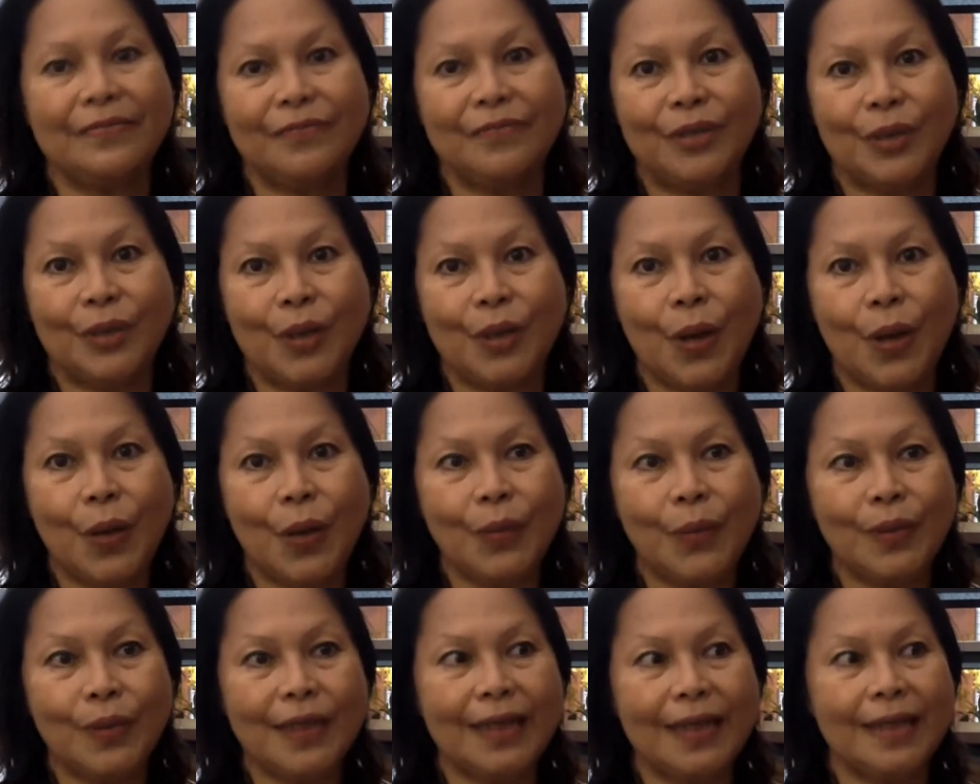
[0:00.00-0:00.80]
you
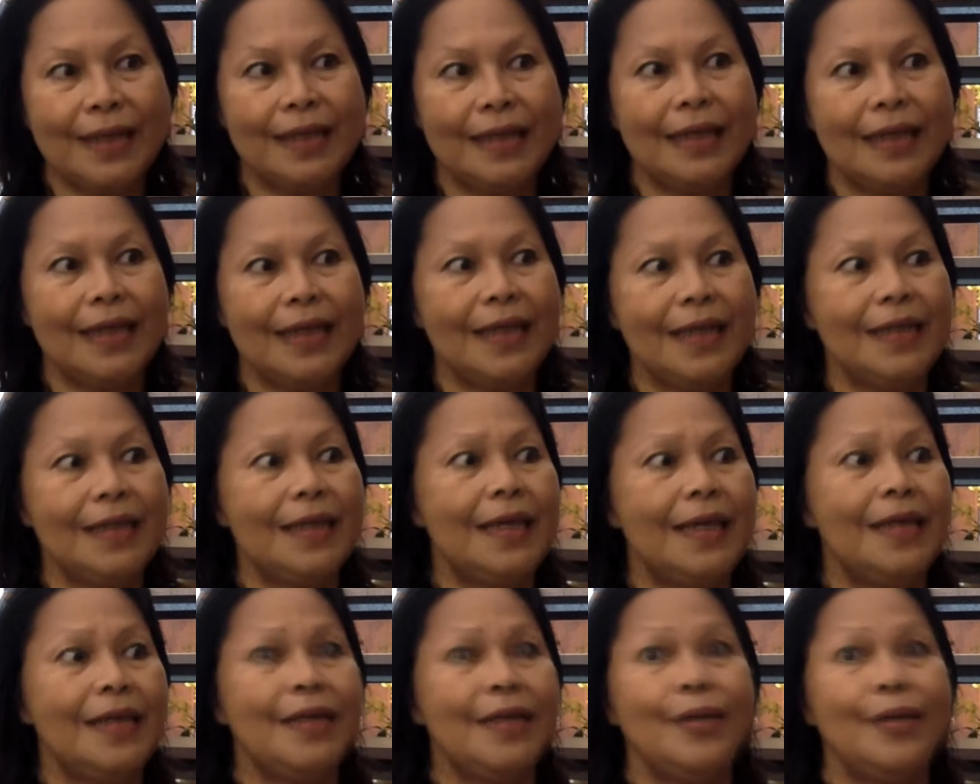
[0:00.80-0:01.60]
know, in
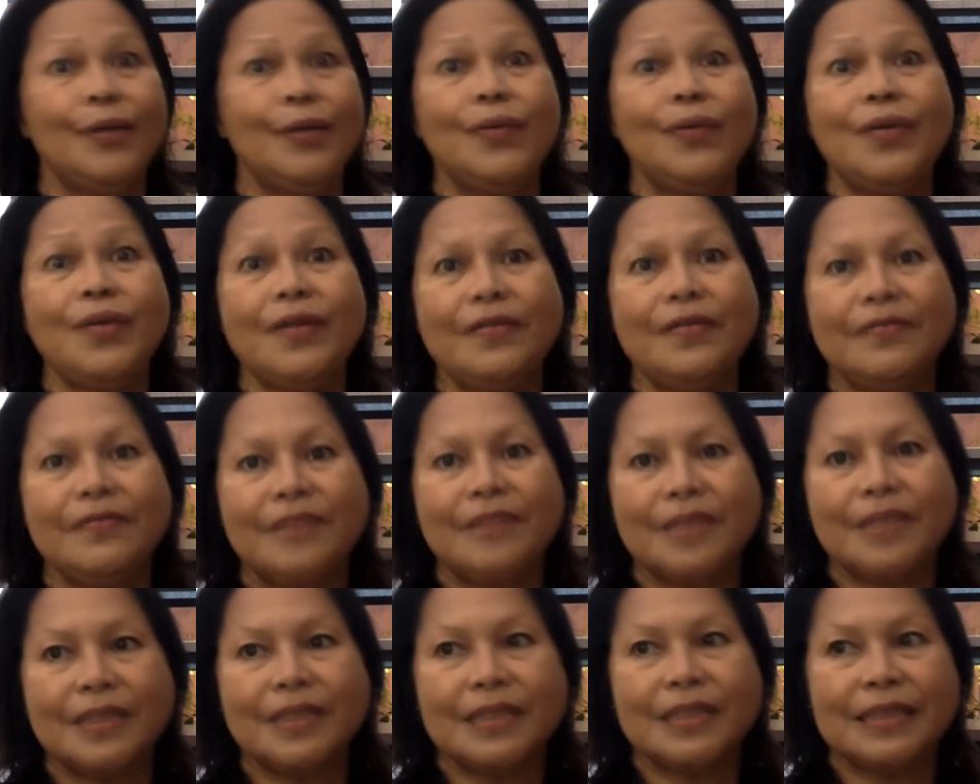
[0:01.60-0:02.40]
the
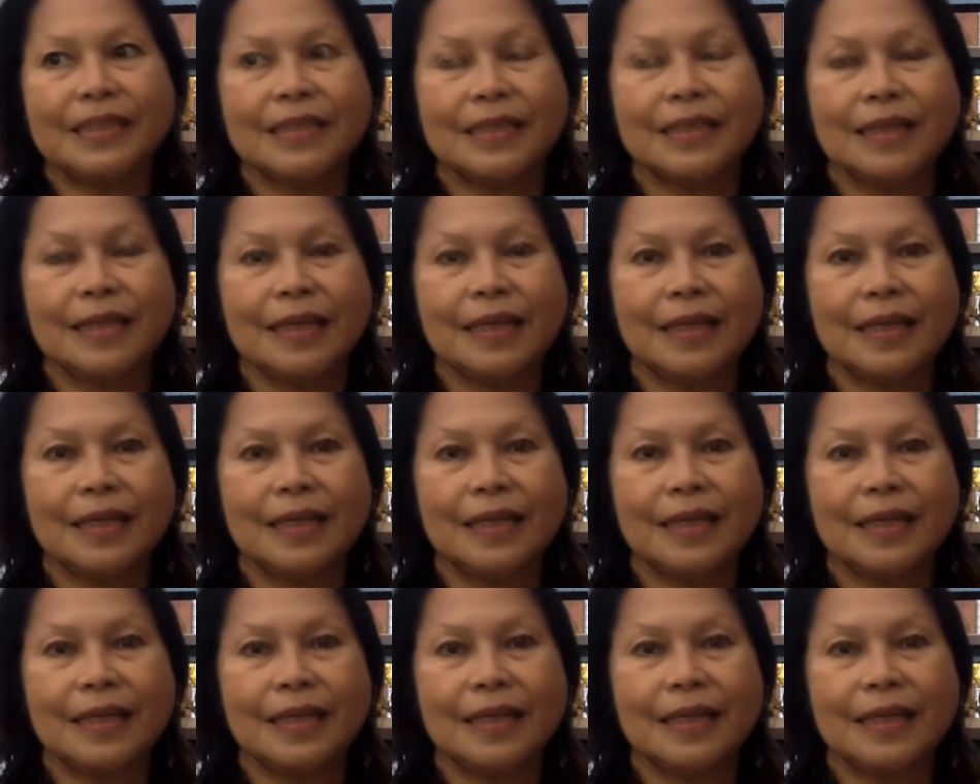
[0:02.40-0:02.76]
universe,